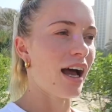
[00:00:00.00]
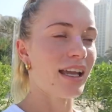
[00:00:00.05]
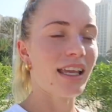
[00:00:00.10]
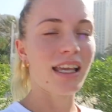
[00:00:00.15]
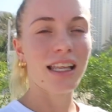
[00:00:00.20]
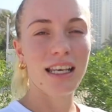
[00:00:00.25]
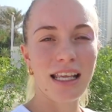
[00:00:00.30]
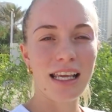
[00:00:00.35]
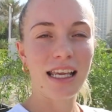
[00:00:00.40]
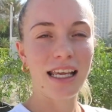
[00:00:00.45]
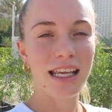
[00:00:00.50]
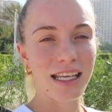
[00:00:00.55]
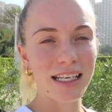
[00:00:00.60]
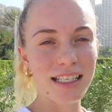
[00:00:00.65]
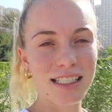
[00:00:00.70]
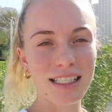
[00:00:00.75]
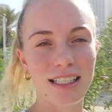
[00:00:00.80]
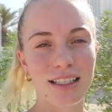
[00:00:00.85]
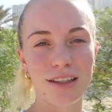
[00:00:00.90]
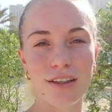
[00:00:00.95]
I can
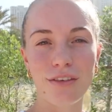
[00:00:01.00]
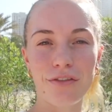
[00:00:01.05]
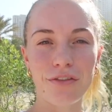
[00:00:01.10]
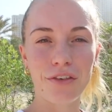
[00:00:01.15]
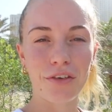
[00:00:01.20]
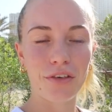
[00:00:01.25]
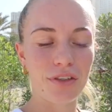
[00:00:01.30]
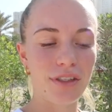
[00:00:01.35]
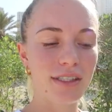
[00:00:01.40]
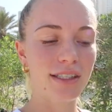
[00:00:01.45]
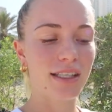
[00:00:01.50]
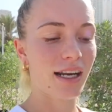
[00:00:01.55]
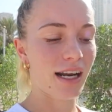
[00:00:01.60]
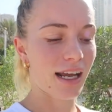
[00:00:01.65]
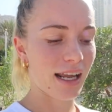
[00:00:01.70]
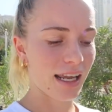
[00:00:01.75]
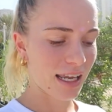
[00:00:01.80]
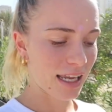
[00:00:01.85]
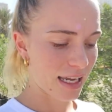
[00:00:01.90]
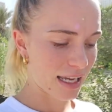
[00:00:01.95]
eat the foods that
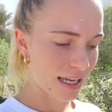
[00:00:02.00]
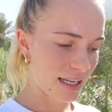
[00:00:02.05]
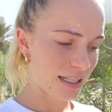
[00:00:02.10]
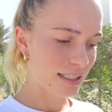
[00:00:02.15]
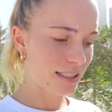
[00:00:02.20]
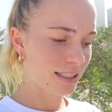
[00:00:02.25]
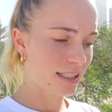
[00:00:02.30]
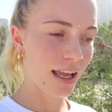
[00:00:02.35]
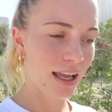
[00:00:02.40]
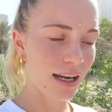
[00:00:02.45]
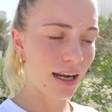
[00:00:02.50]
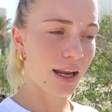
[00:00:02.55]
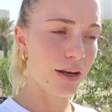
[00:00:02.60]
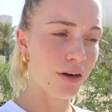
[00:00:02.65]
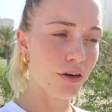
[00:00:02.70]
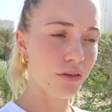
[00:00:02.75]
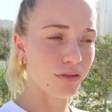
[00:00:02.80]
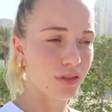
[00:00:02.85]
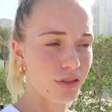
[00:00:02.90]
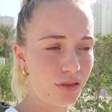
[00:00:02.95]
I eat and I
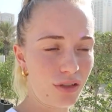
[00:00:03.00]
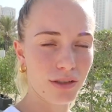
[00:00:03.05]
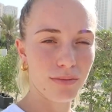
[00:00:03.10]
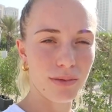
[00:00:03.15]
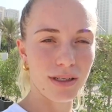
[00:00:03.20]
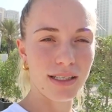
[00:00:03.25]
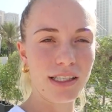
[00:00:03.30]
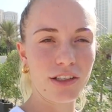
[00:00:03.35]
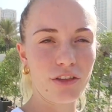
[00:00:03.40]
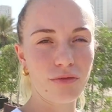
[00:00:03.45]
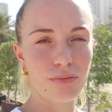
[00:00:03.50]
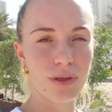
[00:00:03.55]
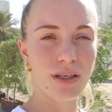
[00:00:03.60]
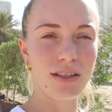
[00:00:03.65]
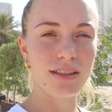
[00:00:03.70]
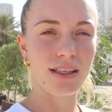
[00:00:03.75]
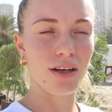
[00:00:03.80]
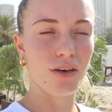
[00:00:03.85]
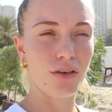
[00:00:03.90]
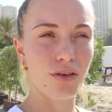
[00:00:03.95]
don't restrict myself
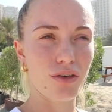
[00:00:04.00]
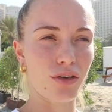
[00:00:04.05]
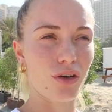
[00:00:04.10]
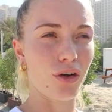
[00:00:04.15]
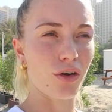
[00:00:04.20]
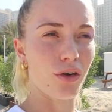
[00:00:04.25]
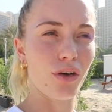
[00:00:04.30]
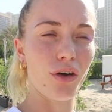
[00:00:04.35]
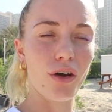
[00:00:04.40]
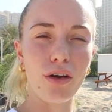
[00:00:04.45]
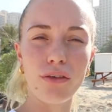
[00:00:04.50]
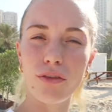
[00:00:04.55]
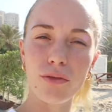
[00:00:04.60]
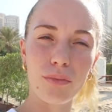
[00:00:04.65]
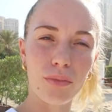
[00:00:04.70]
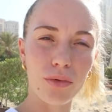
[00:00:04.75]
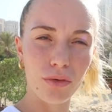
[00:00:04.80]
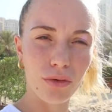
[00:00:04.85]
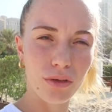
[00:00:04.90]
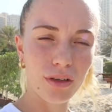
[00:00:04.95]
because I don't go
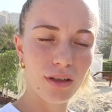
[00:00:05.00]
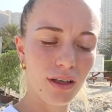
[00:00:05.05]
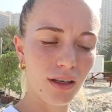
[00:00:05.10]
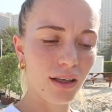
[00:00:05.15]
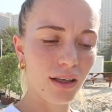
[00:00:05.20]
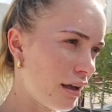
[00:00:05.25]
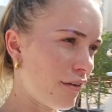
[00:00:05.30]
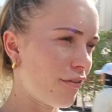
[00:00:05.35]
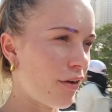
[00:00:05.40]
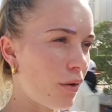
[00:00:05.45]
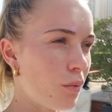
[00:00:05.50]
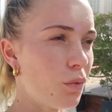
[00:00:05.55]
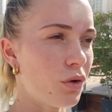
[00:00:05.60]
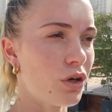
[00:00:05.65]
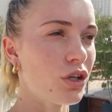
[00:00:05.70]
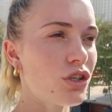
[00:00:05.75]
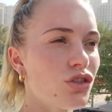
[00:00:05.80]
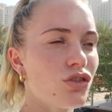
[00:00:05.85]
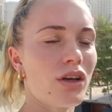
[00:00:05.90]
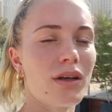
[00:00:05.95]
overboard. If I want
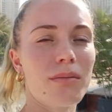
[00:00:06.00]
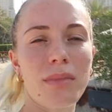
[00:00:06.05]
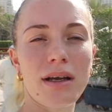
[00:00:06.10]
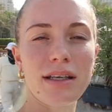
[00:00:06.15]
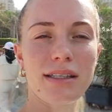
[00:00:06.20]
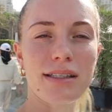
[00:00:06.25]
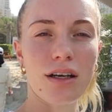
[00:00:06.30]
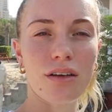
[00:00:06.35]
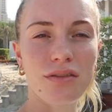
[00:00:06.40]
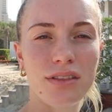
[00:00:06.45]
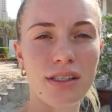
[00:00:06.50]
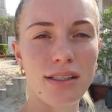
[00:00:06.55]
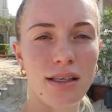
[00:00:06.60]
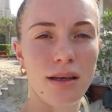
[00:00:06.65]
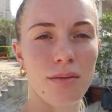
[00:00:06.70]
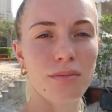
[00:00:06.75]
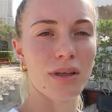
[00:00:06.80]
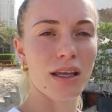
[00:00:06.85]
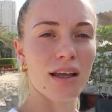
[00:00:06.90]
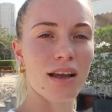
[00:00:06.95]
to treat myself to
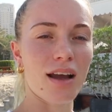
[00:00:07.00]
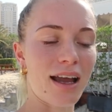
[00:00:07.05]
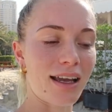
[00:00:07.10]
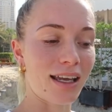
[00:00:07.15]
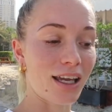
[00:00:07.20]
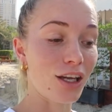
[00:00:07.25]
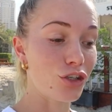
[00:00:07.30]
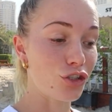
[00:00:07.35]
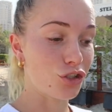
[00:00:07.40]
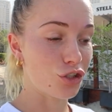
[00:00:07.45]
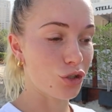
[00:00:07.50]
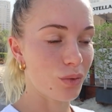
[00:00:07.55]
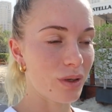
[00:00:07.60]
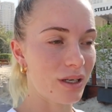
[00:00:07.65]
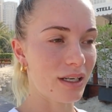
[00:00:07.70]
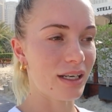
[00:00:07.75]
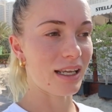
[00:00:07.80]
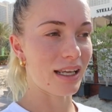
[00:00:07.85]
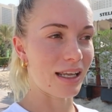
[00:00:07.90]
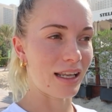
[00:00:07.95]
something, I can do
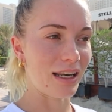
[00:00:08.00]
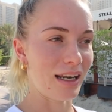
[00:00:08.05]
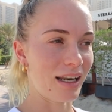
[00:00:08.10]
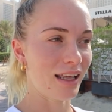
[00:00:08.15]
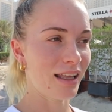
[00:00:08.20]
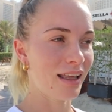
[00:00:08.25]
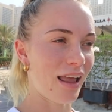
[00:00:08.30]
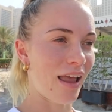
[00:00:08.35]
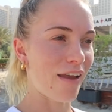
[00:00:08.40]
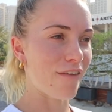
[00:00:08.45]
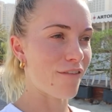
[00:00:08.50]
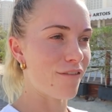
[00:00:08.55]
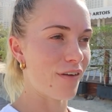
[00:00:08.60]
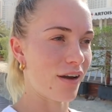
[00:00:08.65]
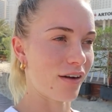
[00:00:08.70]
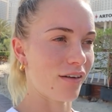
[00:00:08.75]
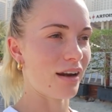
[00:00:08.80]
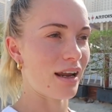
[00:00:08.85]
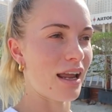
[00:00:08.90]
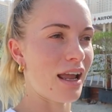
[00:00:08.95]
it in a
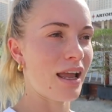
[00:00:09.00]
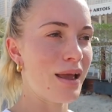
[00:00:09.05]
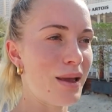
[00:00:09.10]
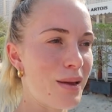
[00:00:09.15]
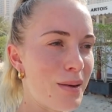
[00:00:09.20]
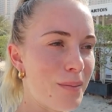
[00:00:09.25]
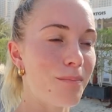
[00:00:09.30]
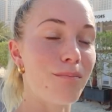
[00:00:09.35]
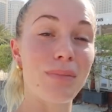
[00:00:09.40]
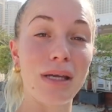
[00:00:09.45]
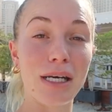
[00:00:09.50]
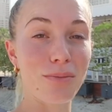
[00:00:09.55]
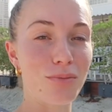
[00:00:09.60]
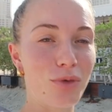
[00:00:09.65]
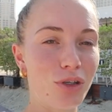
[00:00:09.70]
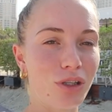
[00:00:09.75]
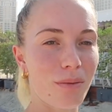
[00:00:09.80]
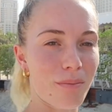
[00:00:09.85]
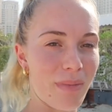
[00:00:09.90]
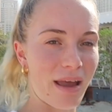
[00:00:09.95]
very
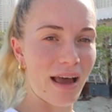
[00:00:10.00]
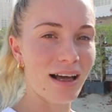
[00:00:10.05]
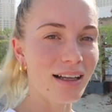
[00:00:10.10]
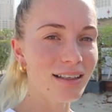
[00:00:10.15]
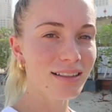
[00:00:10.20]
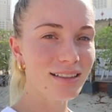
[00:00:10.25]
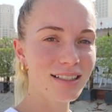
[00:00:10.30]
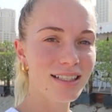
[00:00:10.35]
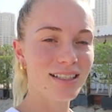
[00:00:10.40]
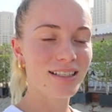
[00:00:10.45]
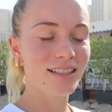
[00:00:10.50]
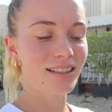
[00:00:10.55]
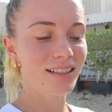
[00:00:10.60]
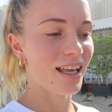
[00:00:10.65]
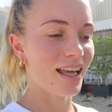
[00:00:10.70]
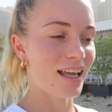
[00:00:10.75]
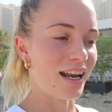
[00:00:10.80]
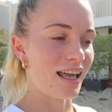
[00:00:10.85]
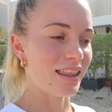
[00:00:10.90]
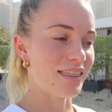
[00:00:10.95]
minimal amount,
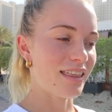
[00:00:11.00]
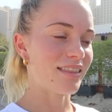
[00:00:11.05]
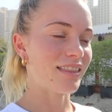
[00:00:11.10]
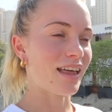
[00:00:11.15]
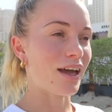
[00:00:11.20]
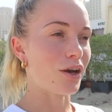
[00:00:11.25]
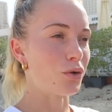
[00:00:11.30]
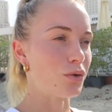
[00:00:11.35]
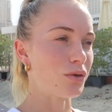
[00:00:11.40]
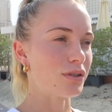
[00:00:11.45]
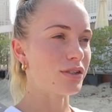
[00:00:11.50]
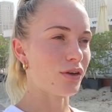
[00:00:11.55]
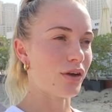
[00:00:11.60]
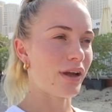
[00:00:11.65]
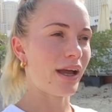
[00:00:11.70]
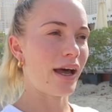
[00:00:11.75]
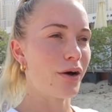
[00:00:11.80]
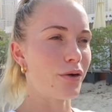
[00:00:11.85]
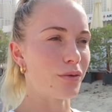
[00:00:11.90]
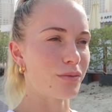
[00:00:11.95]
and I think that also
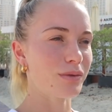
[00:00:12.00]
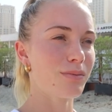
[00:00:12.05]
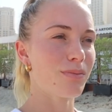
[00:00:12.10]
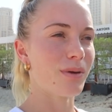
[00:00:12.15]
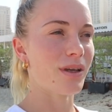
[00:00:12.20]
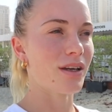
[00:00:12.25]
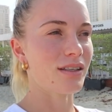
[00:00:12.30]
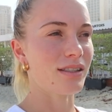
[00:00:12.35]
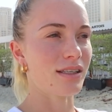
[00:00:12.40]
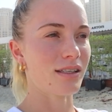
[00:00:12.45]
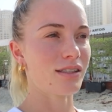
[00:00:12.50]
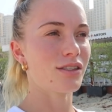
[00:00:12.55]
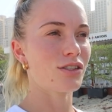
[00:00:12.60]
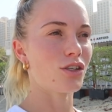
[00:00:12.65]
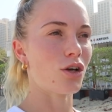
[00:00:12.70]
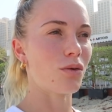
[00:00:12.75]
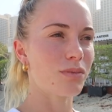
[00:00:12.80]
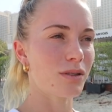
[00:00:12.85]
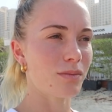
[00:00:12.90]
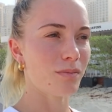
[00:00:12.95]
helps because it
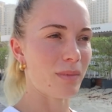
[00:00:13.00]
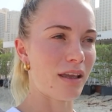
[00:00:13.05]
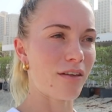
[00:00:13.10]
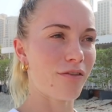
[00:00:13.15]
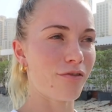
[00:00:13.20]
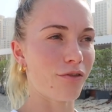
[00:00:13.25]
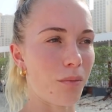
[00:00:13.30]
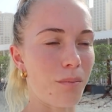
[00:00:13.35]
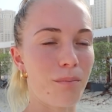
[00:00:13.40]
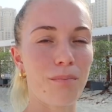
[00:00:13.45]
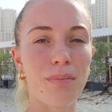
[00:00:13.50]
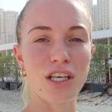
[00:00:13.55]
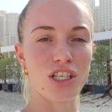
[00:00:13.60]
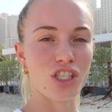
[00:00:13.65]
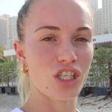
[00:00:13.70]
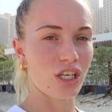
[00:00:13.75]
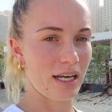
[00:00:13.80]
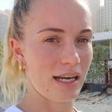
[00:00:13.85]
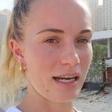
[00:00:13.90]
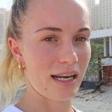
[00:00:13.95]
stops me from
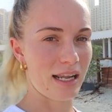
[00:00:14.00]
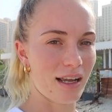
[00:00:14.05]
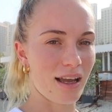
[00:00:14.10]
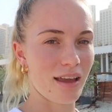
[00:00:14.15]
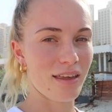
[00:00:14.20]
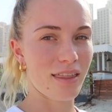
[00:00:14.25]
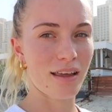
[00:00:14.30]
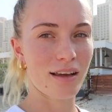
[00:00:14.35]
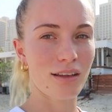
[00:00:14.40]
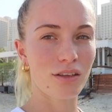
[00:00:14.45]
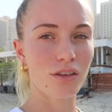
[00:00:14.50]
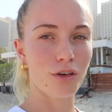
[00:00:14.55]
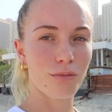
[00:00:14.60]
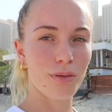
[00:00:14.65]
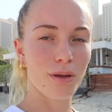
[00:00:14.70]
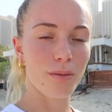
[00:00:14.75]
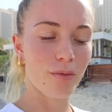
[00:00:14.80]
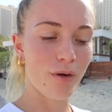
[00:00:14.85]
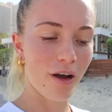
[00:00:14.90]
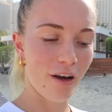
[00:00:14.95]
binge eating. I think a lot of
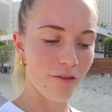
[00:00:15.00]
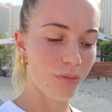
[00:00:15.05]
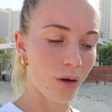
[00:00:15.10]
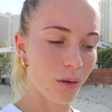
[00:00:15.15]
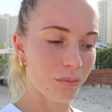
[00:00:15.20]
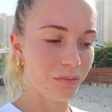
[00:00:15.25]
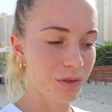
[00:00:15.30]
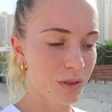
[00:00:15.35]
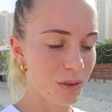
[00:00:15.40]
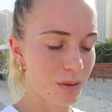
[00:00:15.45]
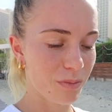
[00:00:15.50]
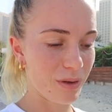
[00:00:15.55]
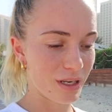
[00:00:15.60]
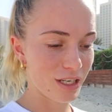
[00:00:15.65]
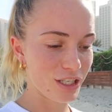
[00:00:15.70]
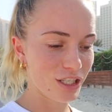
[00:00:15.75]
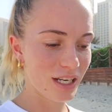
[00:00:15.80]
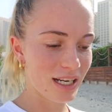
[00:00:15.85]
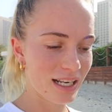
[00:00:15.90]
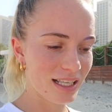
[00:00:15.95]
people have problems with
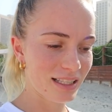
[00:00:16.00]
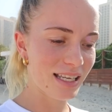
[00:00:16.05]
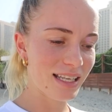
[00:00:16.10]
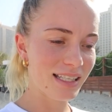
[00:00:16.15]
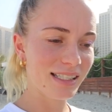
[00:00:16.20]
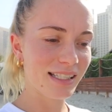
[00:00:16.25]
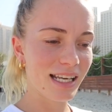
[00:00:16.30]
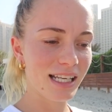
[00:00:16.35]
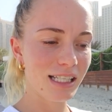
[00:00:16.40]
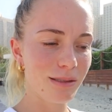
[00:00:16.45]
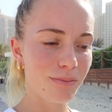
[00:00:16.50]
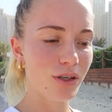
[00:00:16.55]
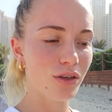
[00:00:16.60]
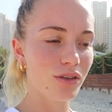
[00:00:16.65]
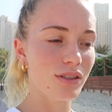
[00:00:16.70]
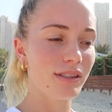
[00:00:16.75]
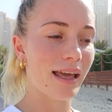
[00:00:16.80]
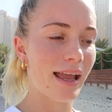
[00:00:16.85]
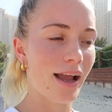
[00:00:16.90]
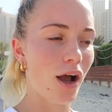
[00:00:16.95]
binge eating these days
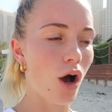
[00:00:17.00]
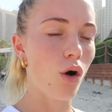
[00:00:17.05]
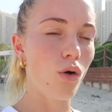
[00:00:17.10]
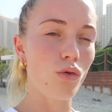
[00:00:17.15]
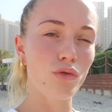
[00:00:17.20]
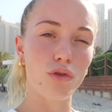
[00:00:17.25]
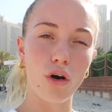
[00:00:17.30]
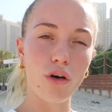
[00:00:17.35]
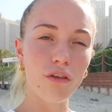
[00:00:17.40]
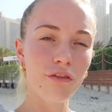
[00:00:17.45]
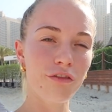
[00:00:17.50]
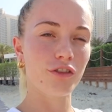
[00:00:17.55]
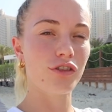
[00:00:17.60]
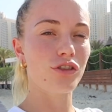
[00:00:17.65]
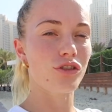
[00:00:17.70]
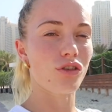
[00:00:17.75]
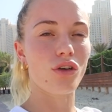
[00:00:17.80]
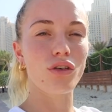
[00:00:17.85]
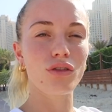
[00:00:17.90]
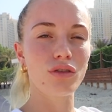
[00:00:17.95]
because they hold off for
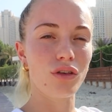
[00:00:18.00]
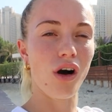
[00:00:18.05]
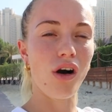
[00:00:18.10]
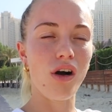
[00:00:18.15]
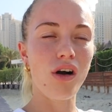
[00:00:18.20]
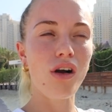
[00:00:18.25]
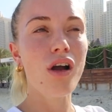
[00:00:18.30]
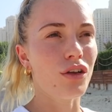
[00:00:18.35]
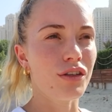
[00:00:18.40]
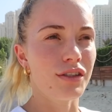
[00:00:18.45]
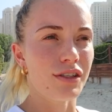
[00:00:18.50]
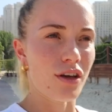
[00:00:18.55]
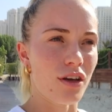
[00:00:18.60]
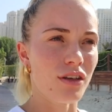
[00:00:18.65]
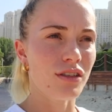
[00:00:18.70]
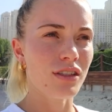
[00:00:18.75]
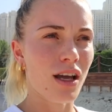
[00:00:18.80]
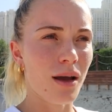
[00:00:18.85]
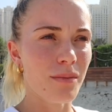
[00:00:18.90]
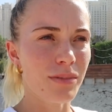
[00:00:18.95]
so long on
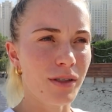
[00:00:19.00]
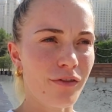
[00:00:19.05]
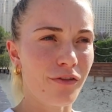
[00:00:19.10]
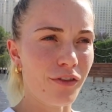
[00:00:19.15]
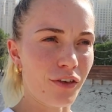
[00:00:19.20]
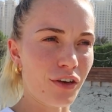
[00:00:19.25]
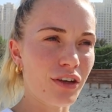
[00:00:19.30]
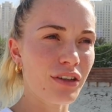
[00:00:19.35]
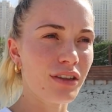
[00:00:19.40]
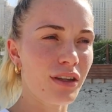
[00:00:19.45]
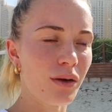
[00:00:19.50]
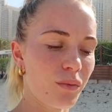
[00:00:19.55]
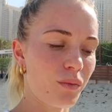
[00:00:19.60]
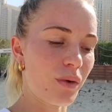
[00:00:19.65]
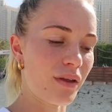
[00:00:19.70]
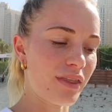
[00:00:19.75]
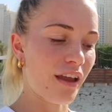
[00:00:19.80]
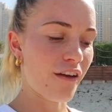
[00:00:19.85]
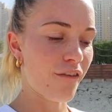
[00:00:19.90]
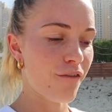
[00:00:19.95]
certain types of food that
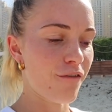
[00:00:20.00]
when they